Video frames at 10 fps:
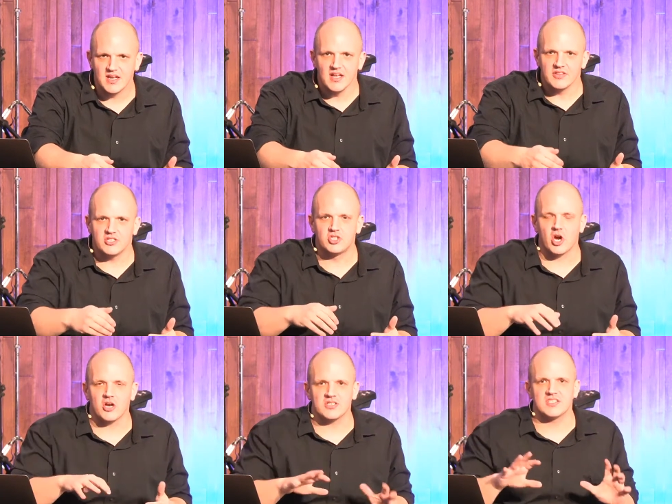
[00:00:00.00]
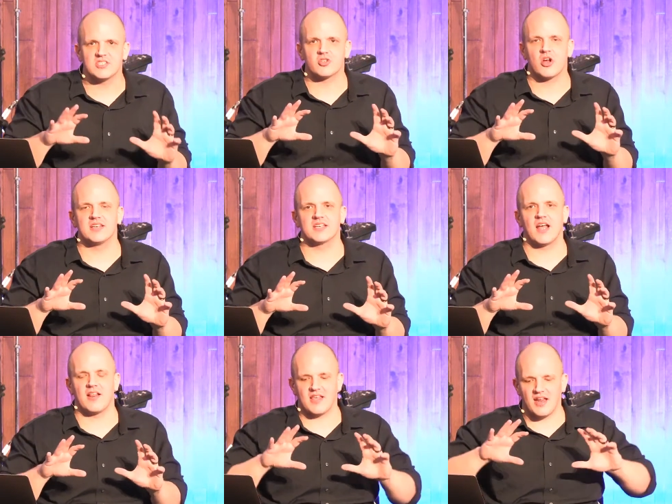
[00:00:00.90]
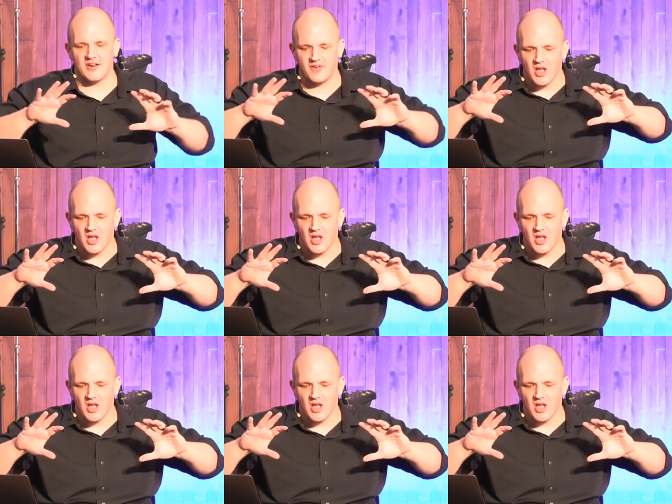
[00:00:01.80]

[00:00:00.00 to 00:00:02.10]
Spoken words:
The darkness is trying to kind of